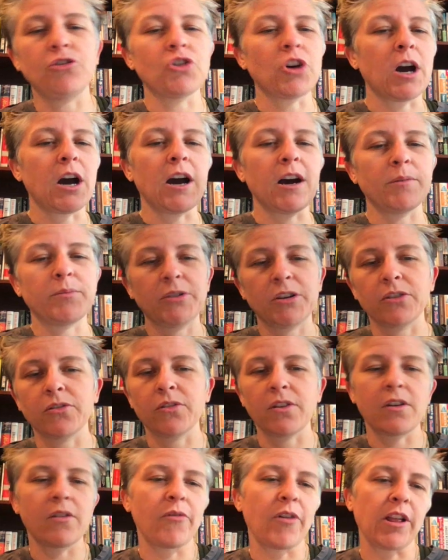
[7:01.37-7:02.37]
jobs, here's
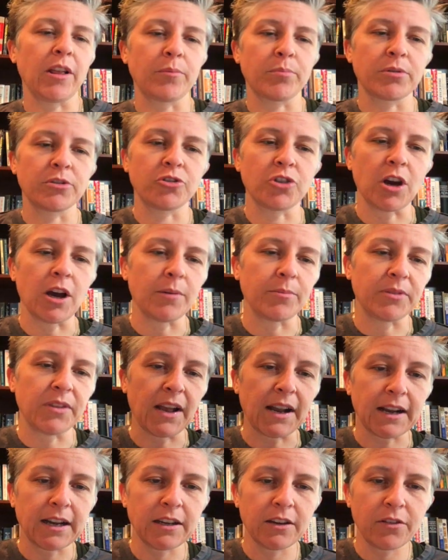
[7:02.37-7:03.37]
the developer jobs,
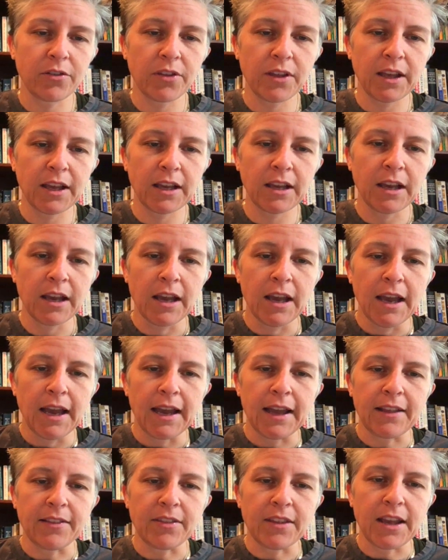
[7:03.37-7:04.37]
that kind of thing.
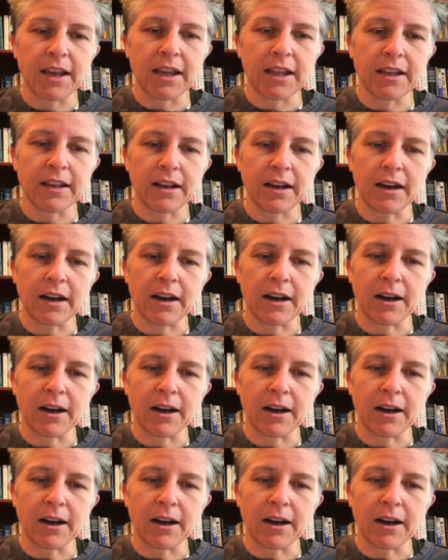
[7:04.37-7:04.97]
And then,